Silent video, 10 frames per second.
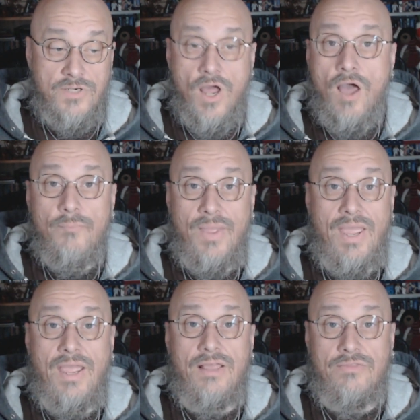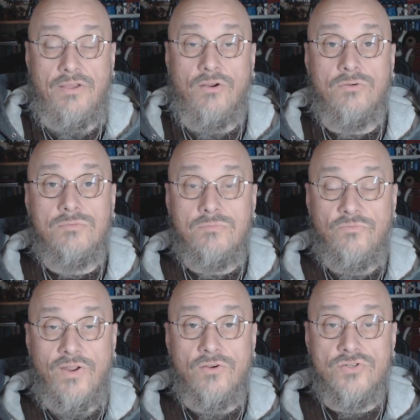not paying their
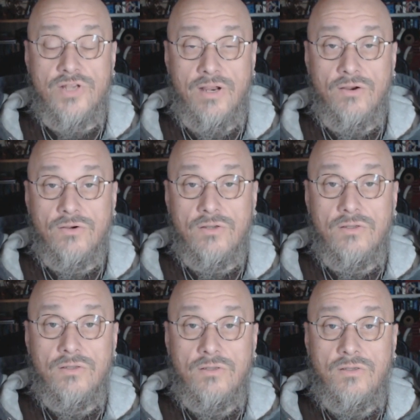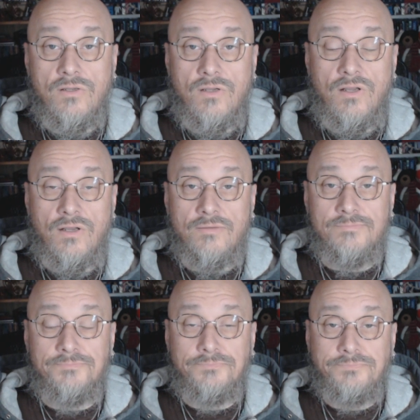fair share?
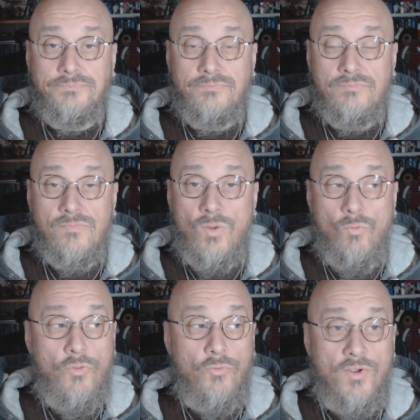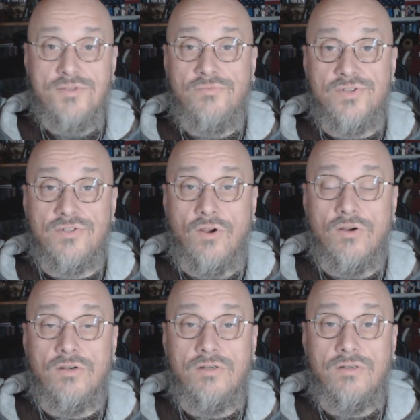All the rest of us
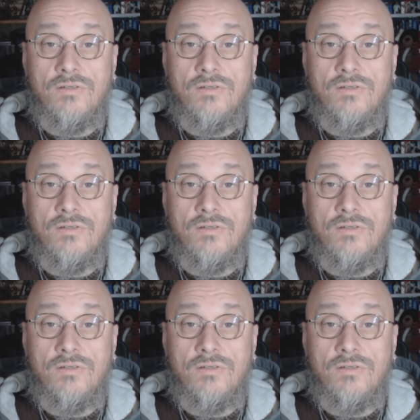are.